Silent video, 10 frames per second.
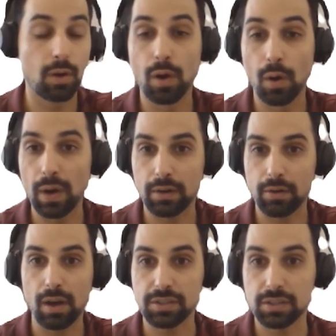go
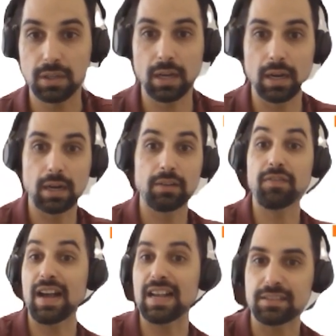across
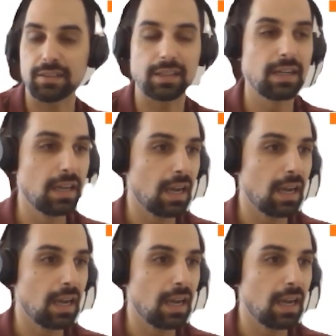faster.